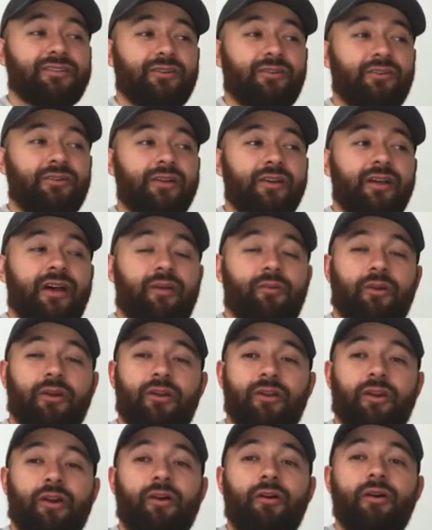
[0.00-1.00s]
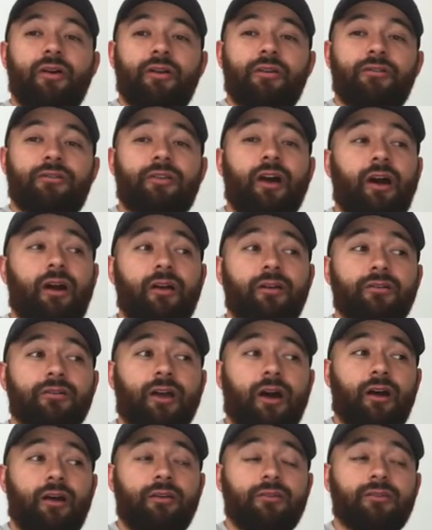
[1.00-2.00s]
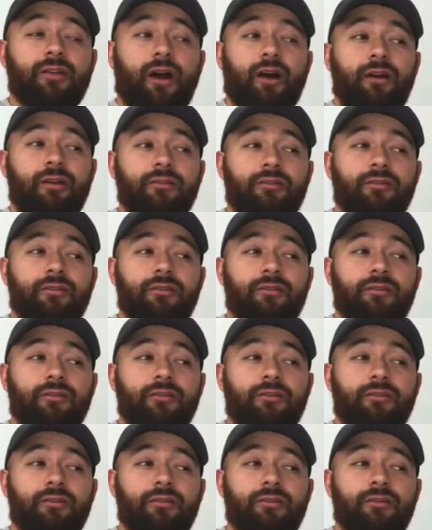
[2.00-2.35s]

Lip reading: And we're going to go da da da